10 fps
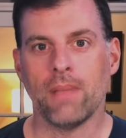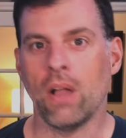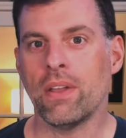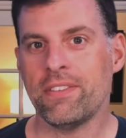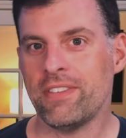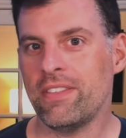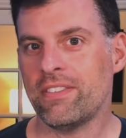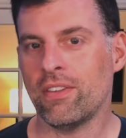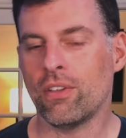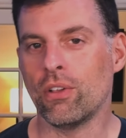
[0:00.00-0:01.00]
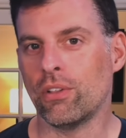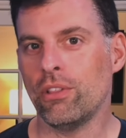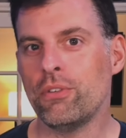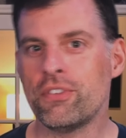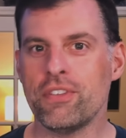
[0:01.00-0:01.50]
I'm going to say this in
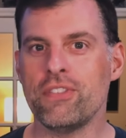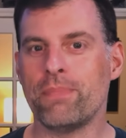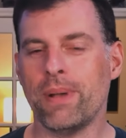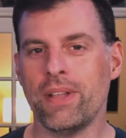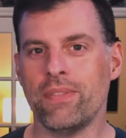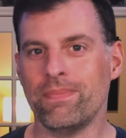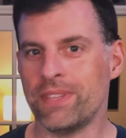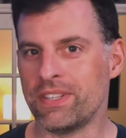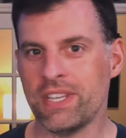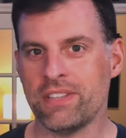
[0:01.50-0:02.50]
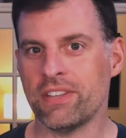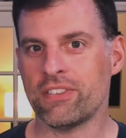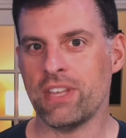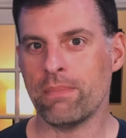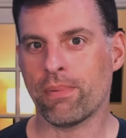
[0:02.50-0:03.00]
conclusions, but the
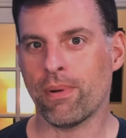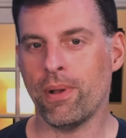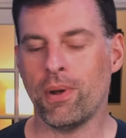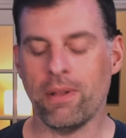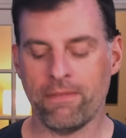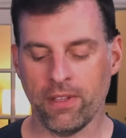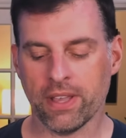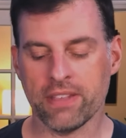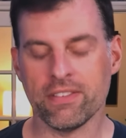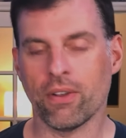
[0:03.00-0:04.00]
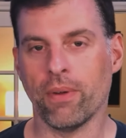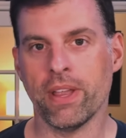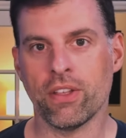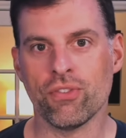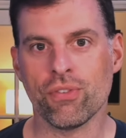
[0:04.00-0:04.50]
T16 Pro I feel like is a great
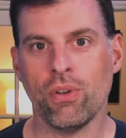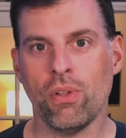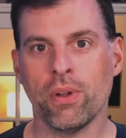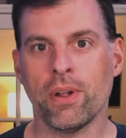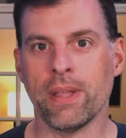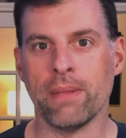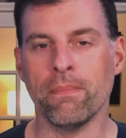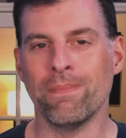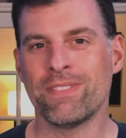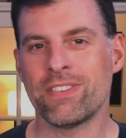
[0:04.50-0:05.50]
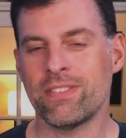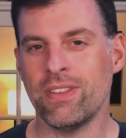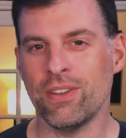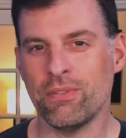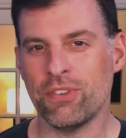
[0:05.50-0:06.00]
controller. It,
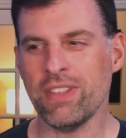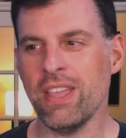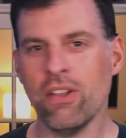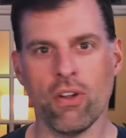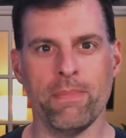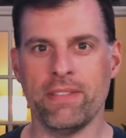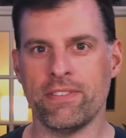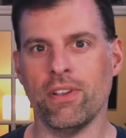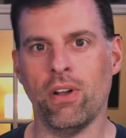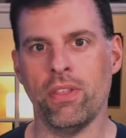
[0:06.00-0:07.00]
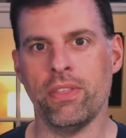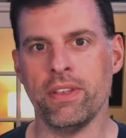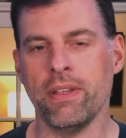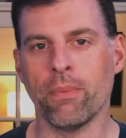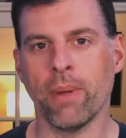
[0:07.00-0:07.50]
you know, just increments on
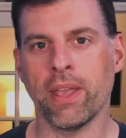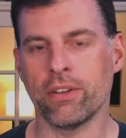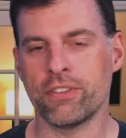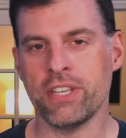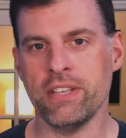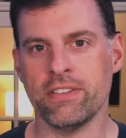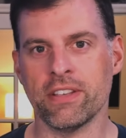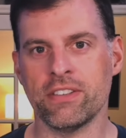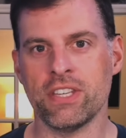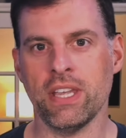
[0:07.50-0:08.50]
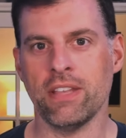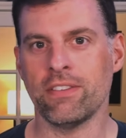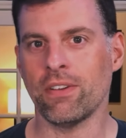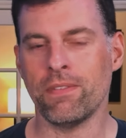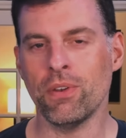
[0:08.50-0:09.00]
the regular T16.
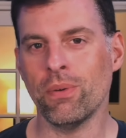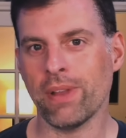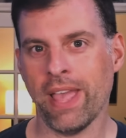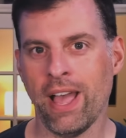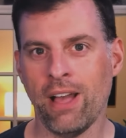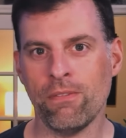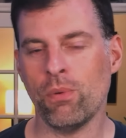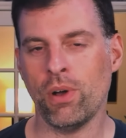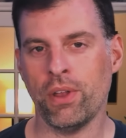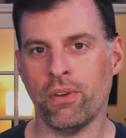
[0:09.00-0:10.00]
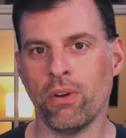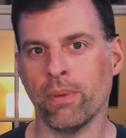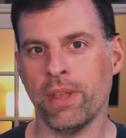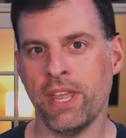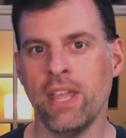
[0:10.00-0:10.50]
So if you don't have one
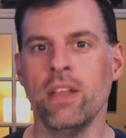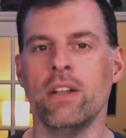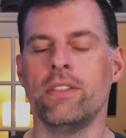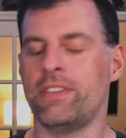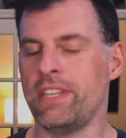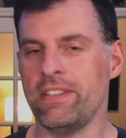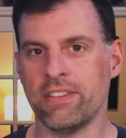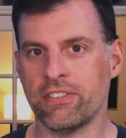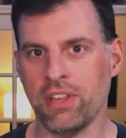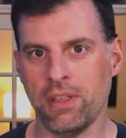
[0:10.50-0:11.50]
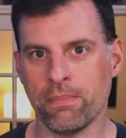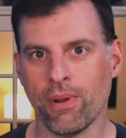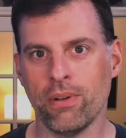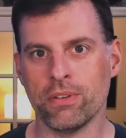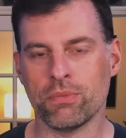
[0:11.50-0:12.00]
already, the T16
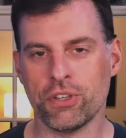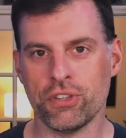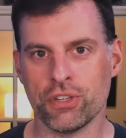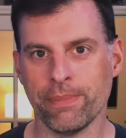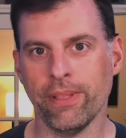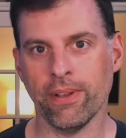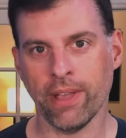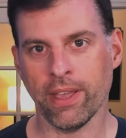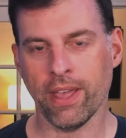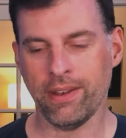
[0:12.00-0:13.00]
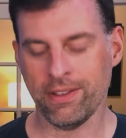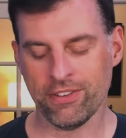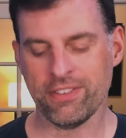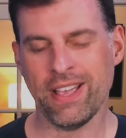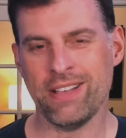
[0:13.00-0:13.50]
Pro is what you should be looking at. It
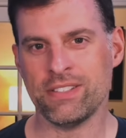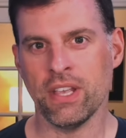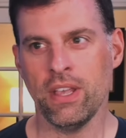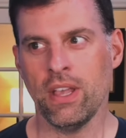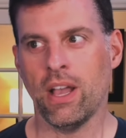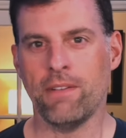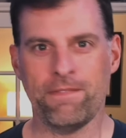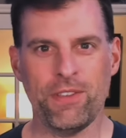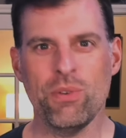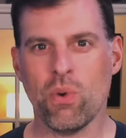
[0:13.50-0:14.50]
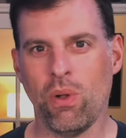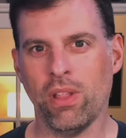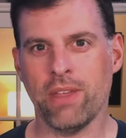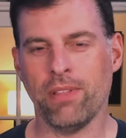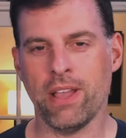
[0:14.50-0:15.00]
just has a few
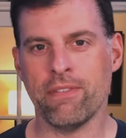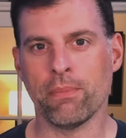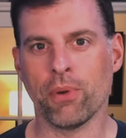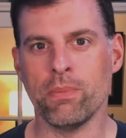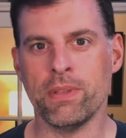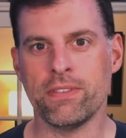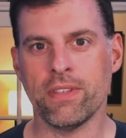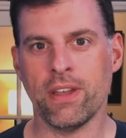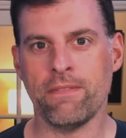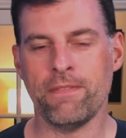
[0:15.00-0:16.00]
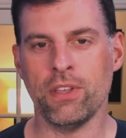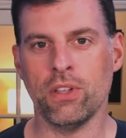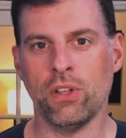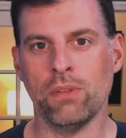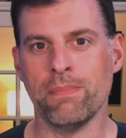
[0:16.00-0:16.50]
quality of life improvements that I
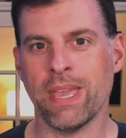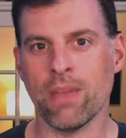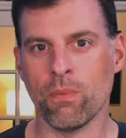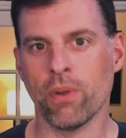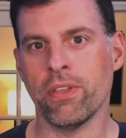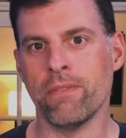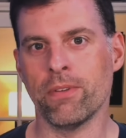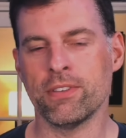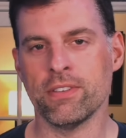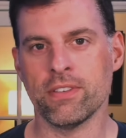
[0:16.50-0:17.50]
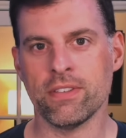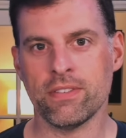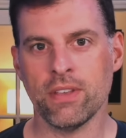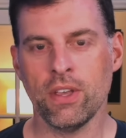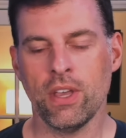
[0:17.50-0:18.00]
feel make it worth it versus
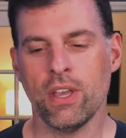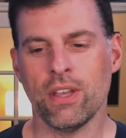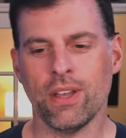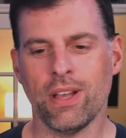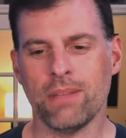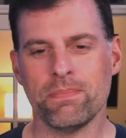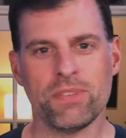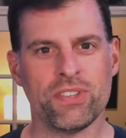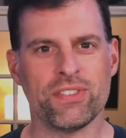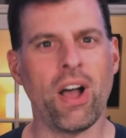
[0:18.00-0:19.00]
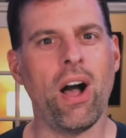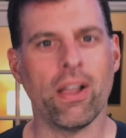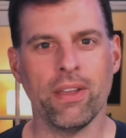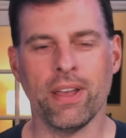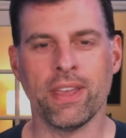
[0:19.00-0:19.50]
its stock,
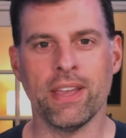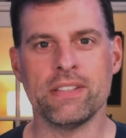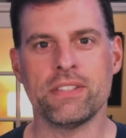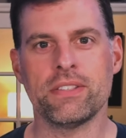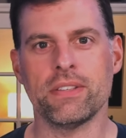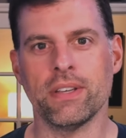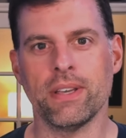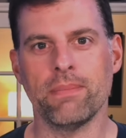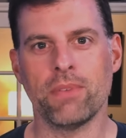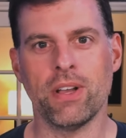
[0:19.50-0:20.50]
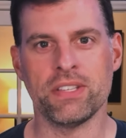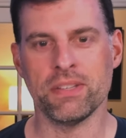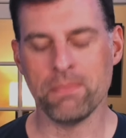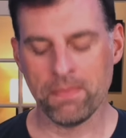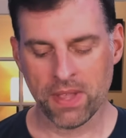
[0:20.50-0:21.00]
I guess,
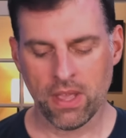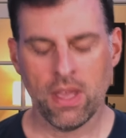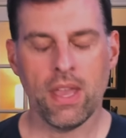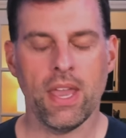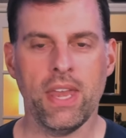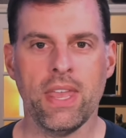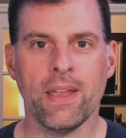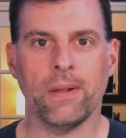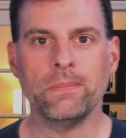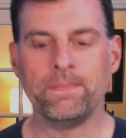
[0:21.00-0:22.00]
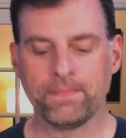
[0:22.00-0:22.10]
cousin. Anyhow,